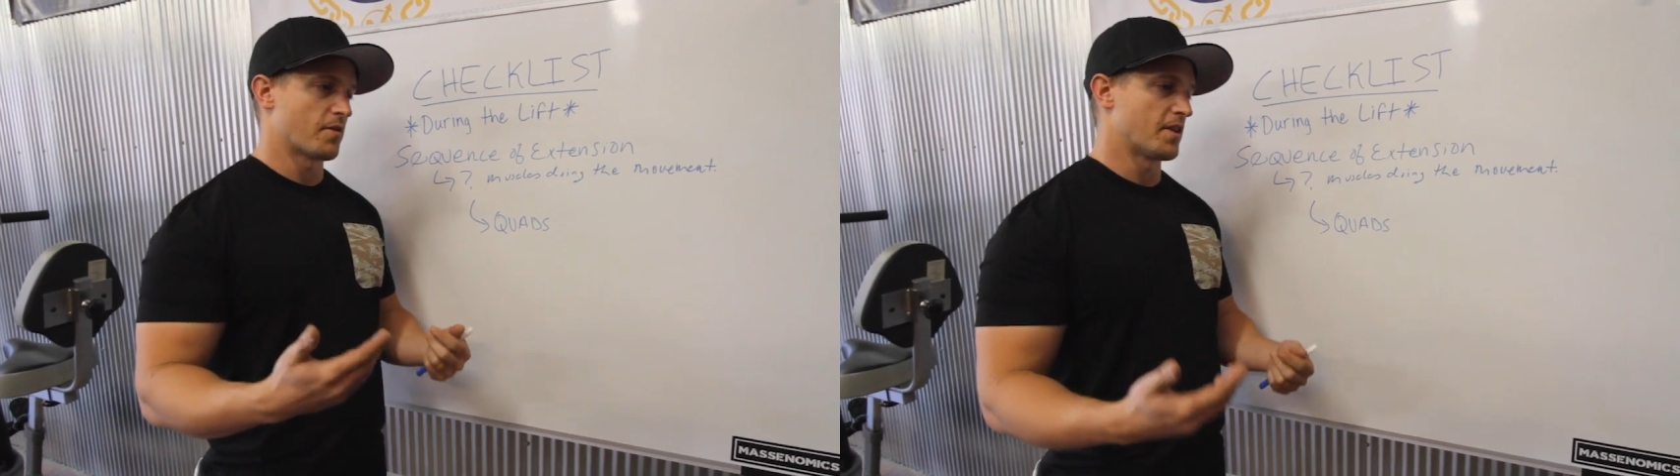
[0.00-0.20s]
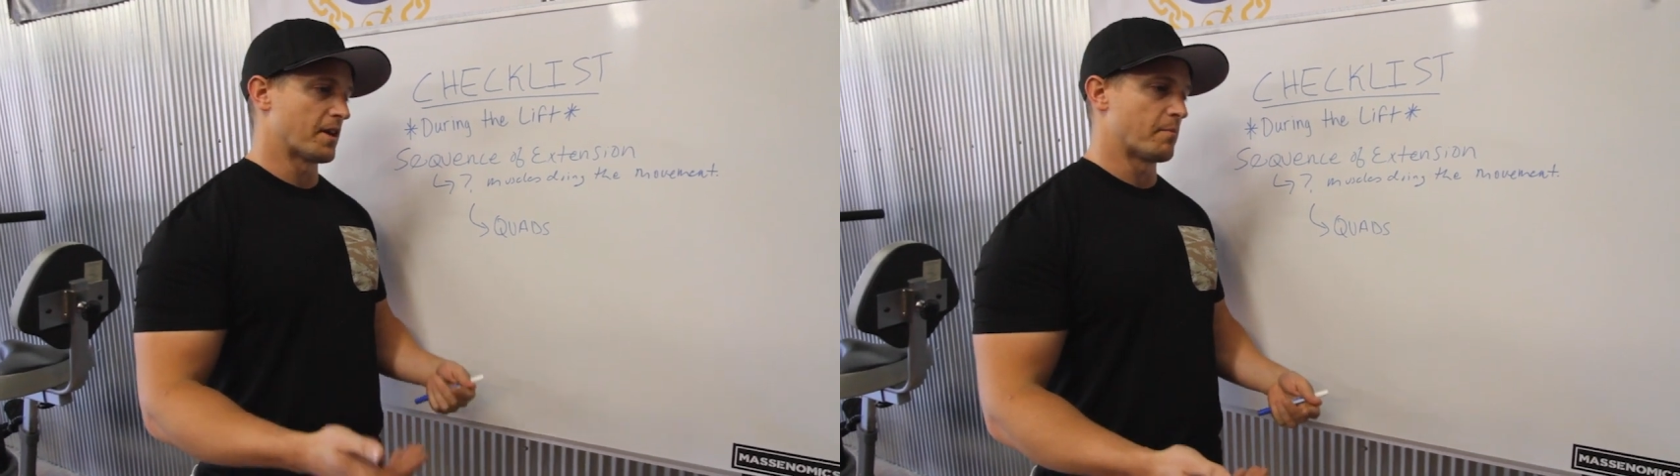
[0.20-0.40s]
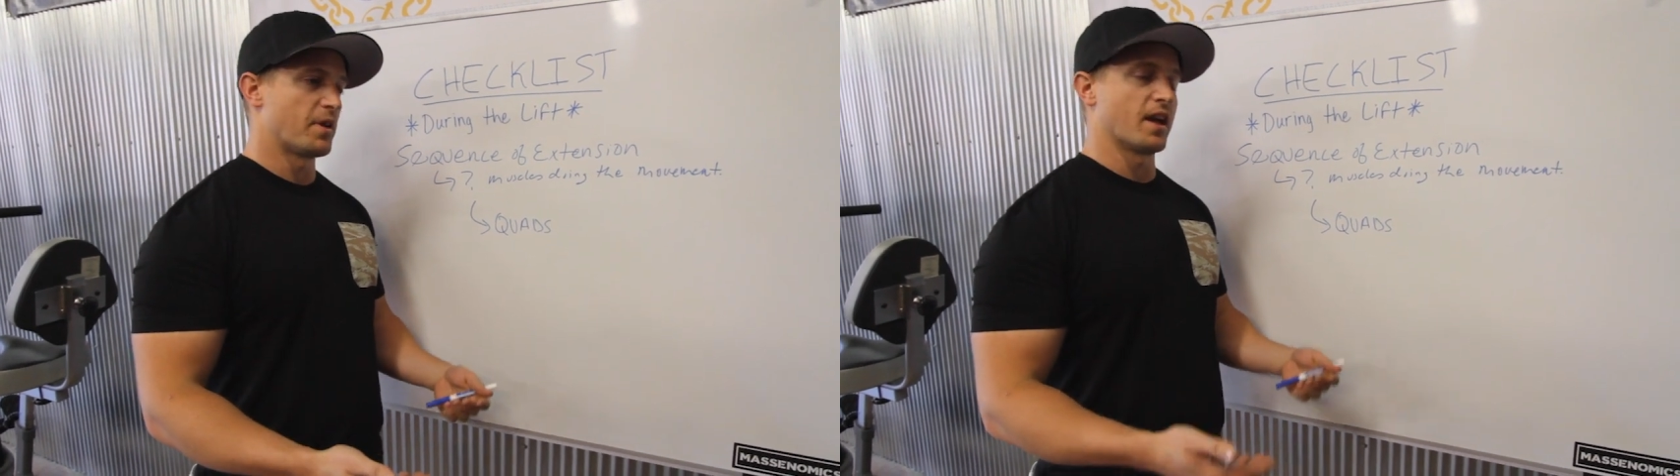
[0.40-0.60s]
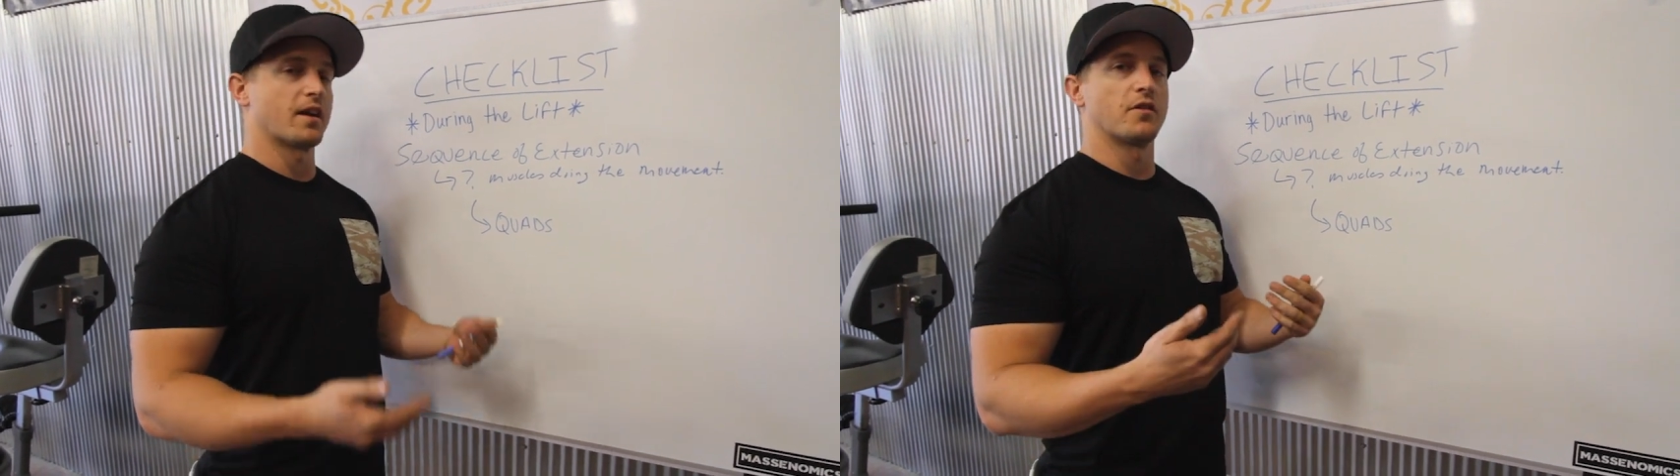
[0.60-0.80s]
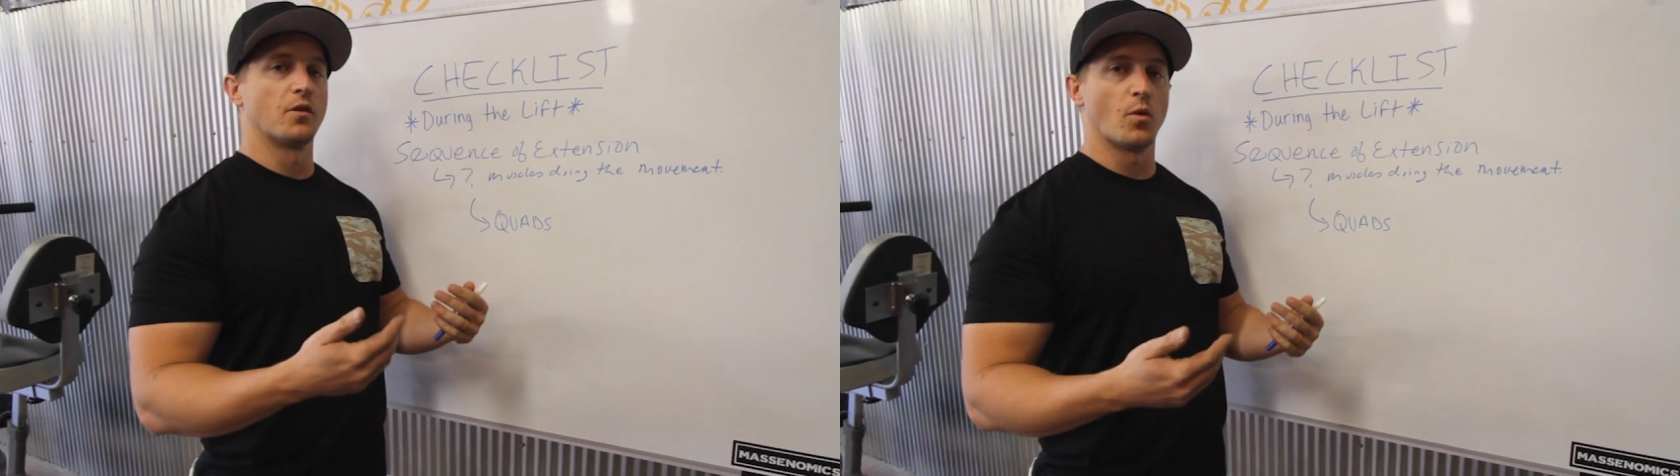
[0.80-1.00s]
think
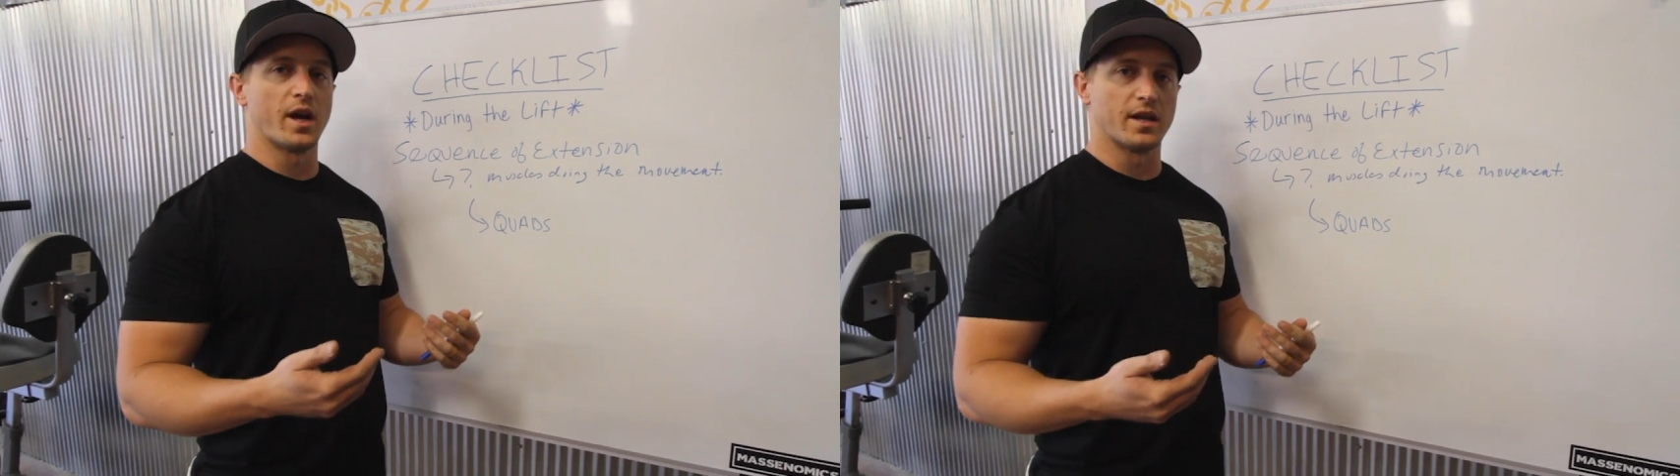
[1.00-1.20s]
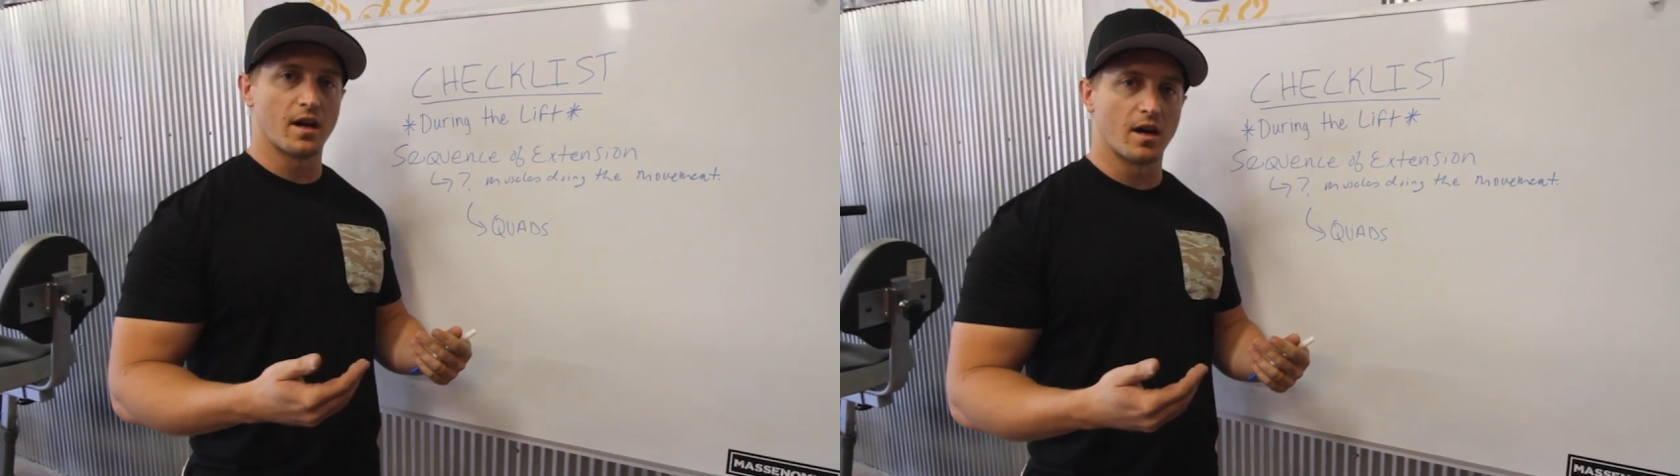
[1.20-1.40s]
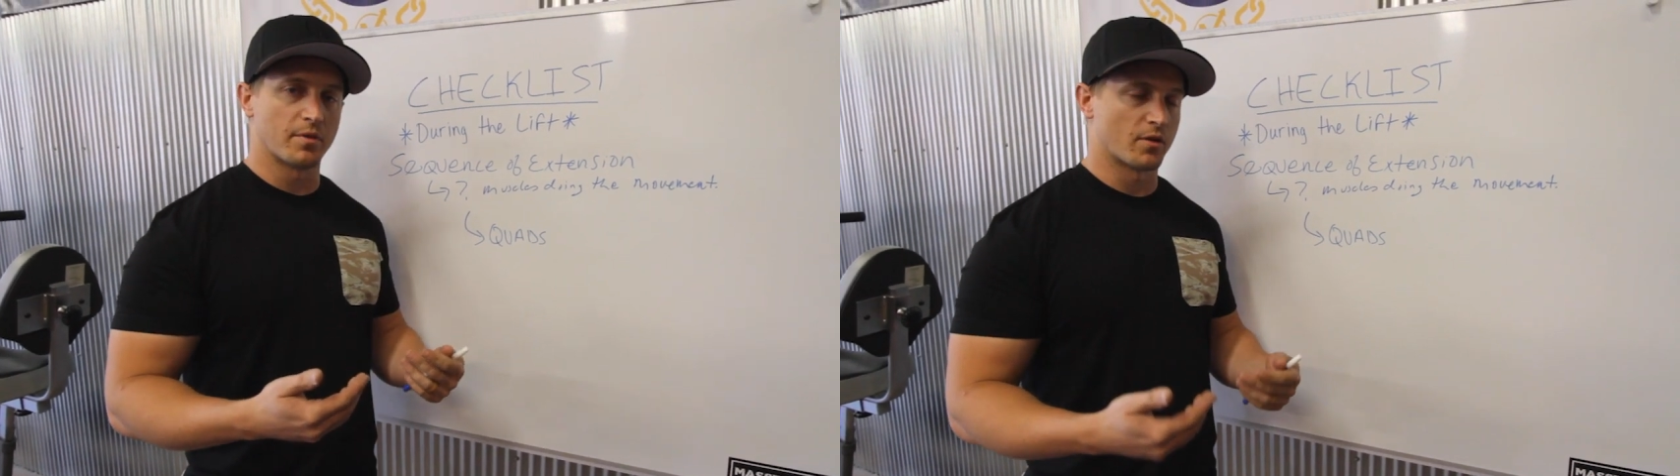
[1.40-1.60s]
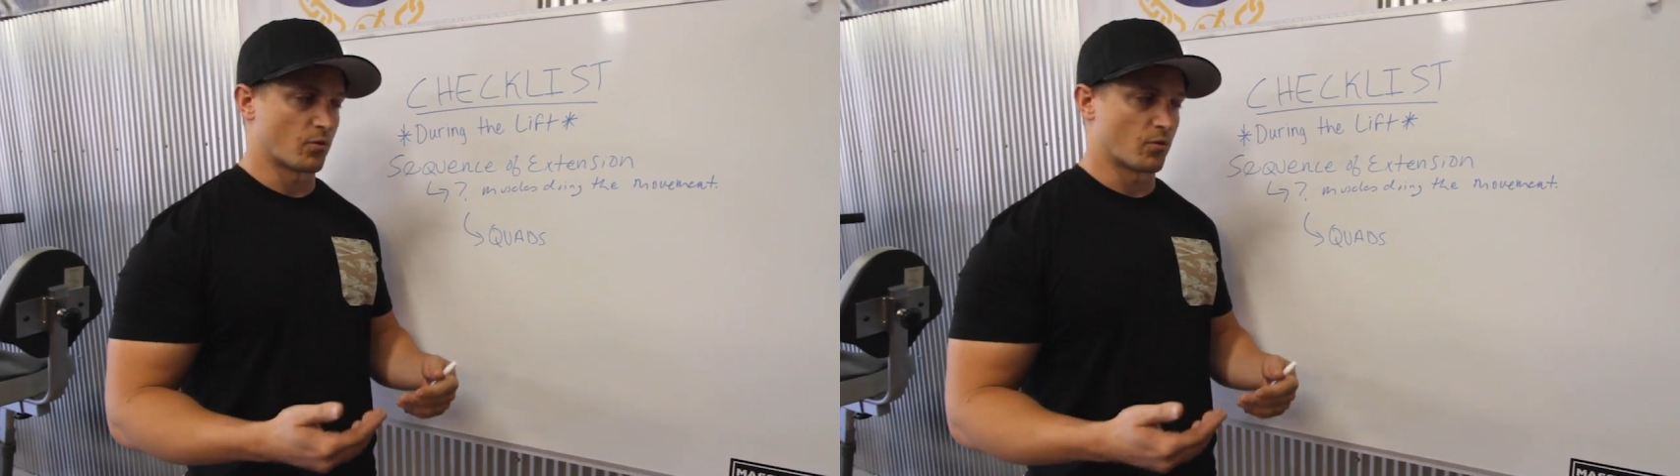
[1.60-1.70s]
pick the weight up,